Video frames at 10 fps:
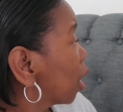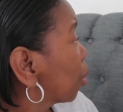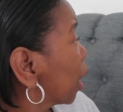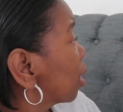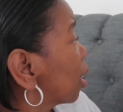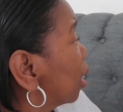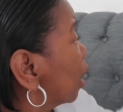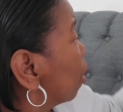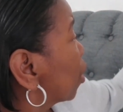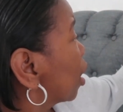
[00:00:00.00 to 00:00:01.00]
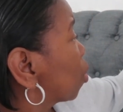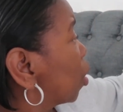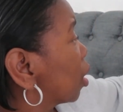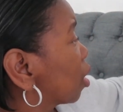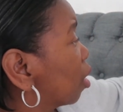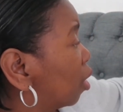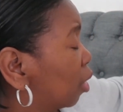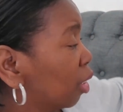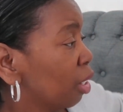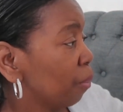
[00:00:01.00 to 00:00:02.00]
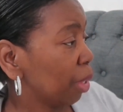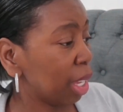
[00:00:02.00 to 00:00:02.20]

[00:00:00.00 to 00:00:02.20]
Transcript: So I'm going to leave these ones on